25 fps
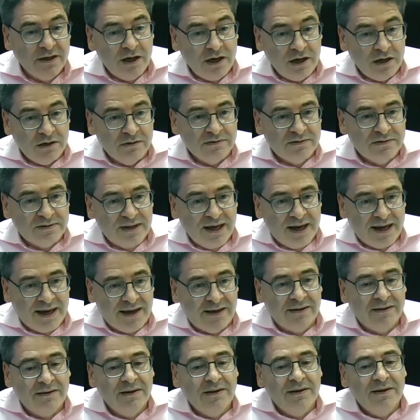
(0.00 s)
host that.
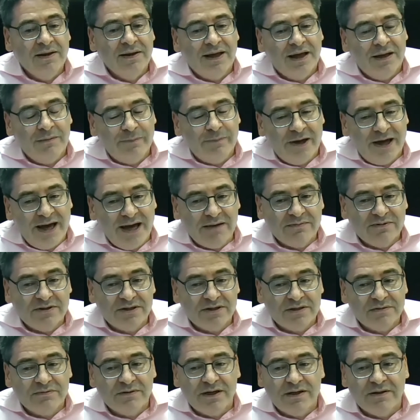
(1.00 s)
And perhaps
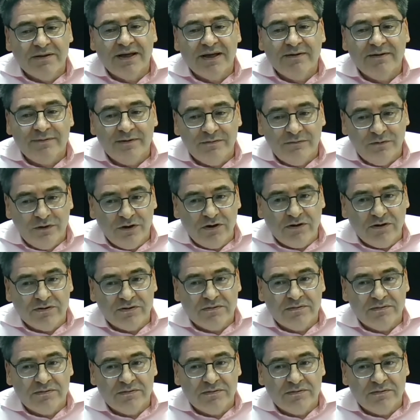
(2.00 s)
as well, if you've got,